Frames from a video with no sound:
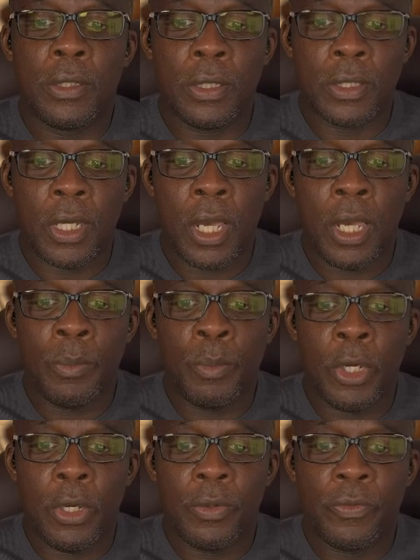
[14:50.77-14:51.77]
time
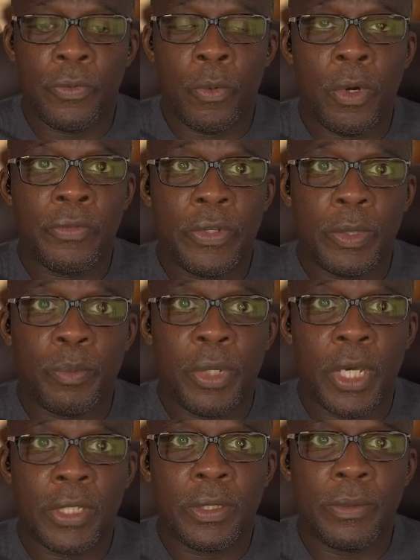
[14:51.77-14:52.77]
for a fit
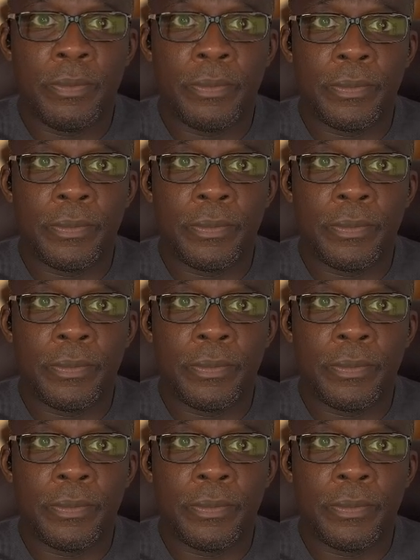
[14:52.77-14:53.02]
person.